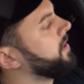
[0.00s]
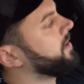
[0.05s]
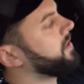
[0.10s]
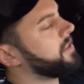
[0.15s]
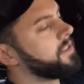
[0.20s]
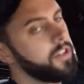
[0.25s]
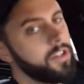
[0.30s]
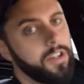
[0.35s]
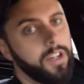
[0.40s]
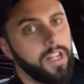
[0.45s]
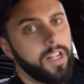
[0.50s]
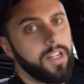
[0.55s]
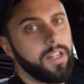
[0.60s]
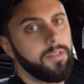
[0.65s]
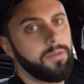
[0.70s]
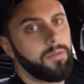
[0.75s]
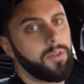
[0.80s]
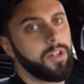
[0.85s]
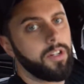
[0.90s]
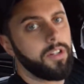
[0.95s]
So you get
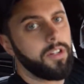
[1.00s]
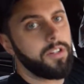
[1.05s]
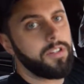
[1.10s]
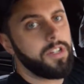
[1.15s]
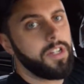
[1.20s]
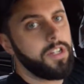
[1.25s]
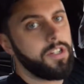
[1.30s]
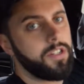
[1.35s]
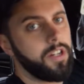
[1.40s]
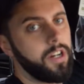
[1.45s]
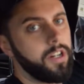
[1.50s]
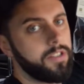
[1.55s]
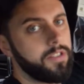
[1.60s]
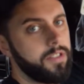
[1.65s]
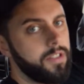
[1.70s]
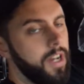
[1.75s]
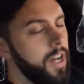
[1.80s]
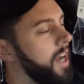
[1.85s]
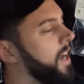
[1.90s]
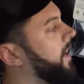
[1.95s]
one of their
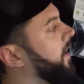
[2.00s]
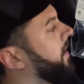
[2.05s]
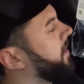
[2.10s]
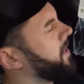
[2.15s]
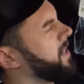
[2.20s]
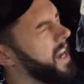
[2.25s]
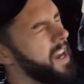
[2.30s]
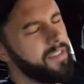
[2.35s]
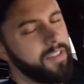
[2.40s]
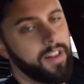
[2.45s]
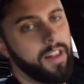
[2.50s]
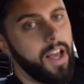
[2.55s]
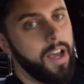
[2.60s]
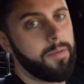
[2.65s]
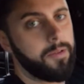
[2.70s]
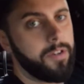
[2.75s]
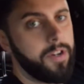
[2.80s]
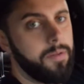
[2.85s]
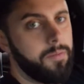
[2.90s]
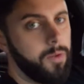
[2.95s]
t-shirts. I already have the
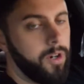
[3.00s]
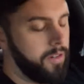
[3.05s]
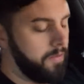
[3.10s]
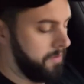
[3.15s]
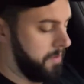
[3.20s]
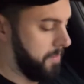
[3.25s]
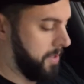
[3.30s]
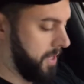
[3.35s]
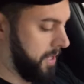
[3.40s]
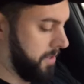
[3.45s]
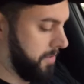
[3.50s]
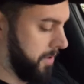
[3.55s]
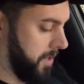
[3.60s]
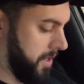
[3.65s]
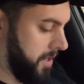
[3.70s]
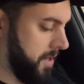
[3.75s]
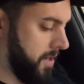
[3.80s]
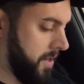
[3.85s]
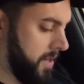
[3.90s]
lime green one from the other one.